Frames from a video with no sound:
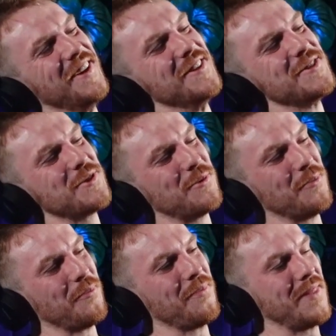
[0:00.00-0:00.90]

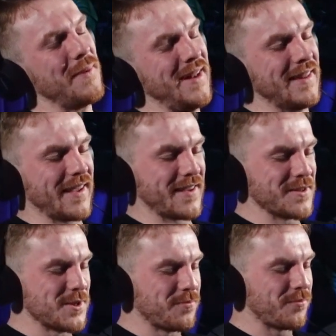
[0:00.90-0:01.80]
So, the main thing
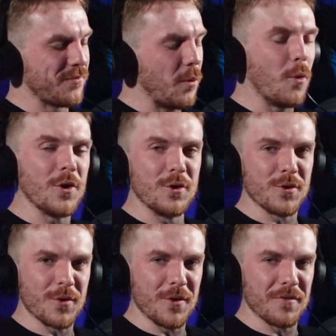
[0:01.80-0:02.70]
is what you
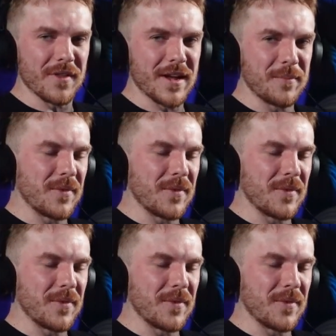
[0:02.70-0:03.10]
thought of that